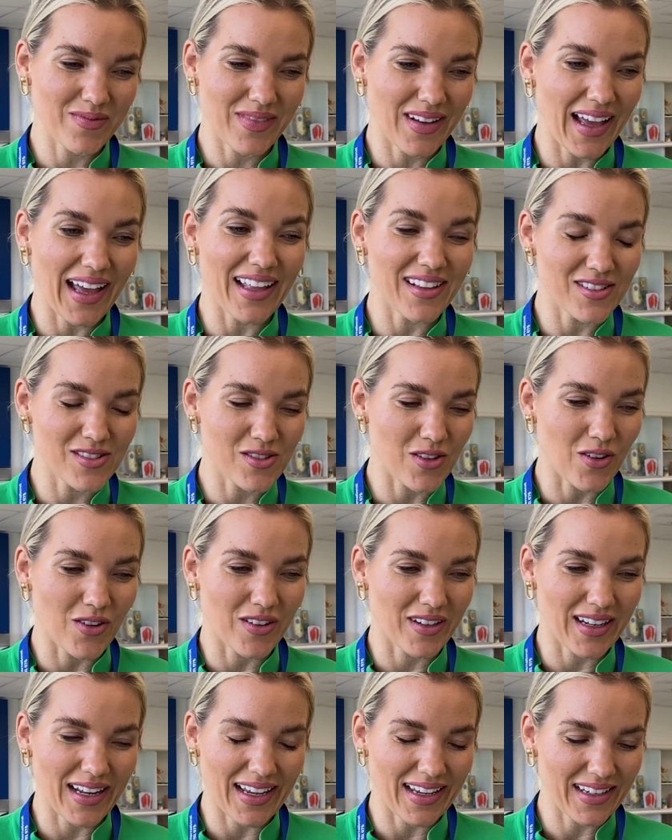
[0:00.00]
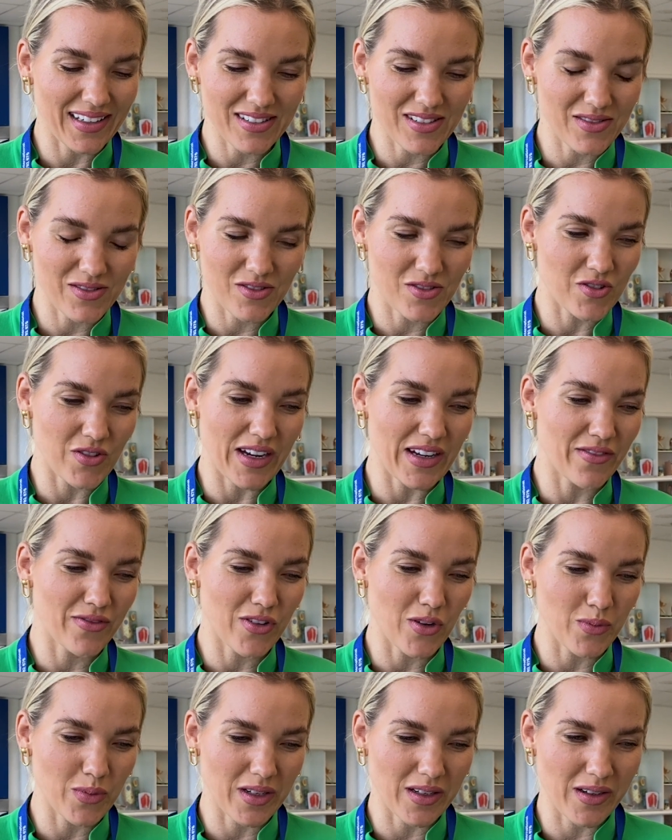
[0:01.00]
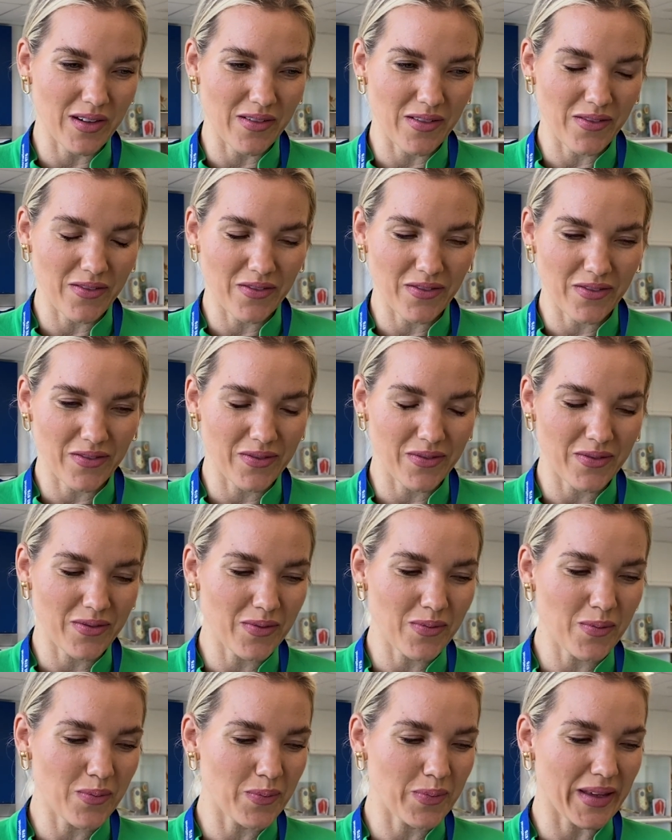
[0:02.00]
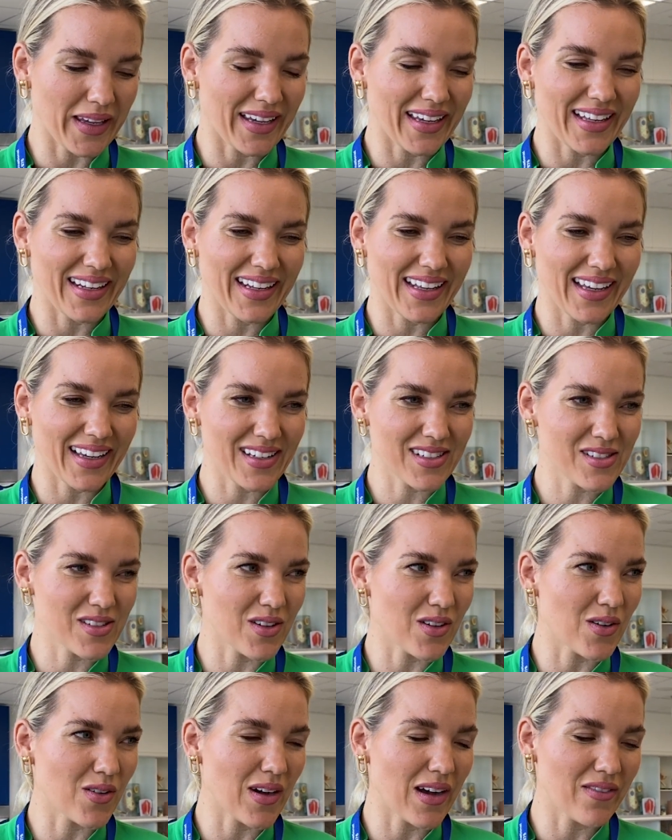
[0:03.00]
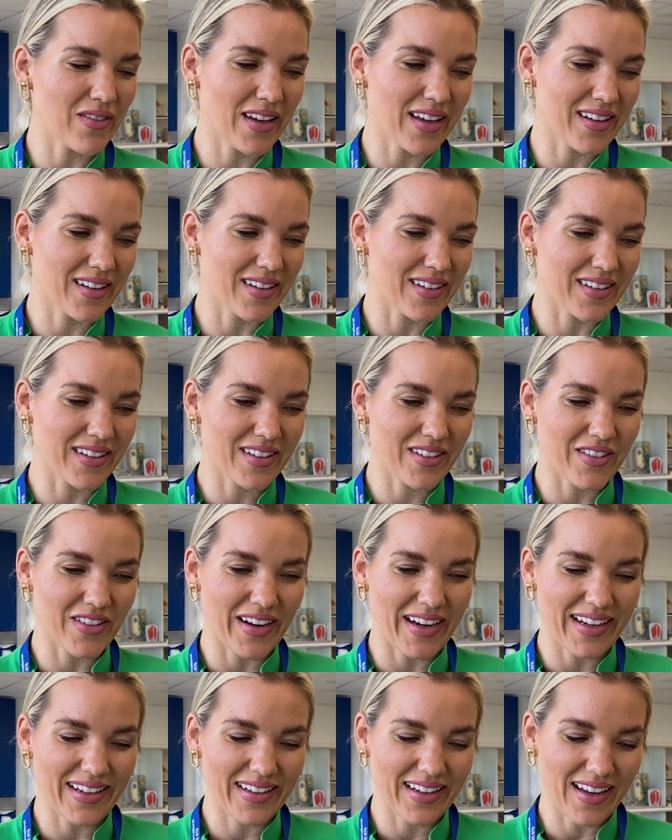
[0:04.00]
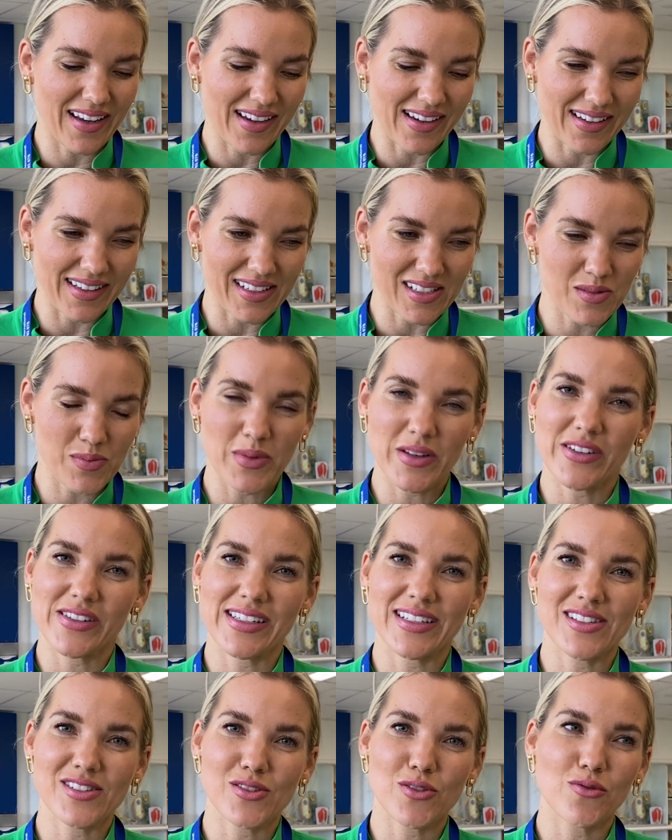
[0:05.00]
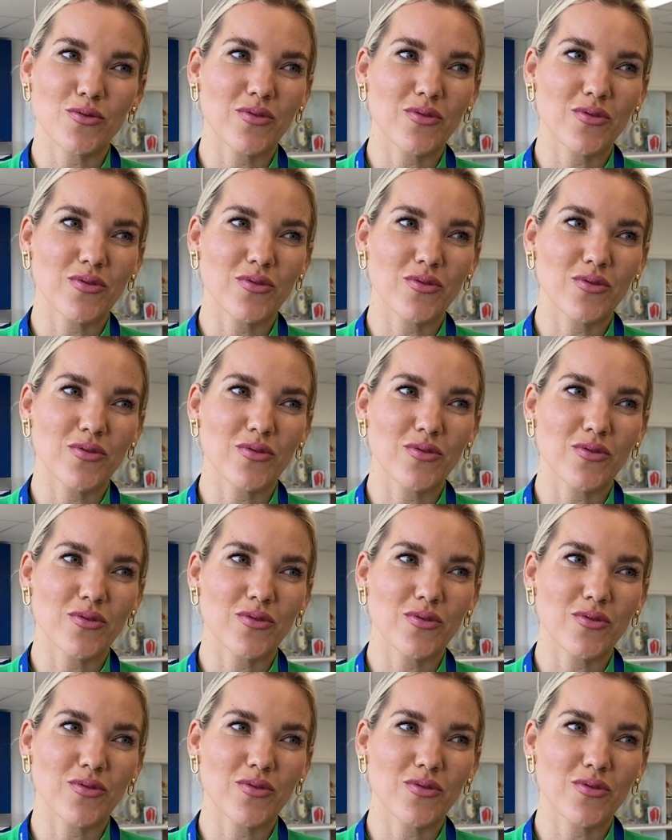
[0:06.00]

hands-on, like straight from the beginning, so I've had a great experience so